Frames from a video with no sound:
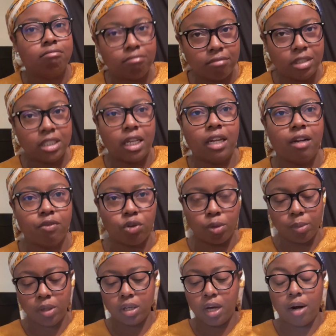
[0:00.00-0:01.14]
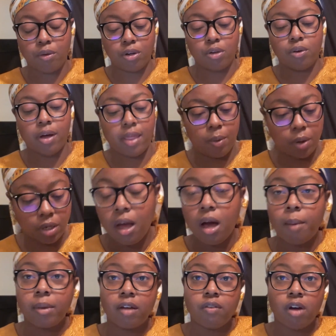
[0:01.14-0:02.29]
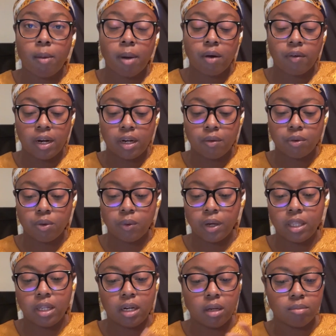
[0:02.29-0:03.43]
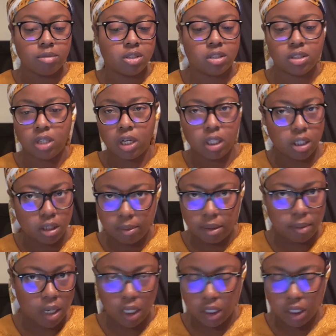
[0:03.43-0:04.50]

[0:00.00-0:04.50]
stayed up for a book. I don't know how that works. I'm gonna give y'all my rating real quick, and then I'm just gonna talk a little bit about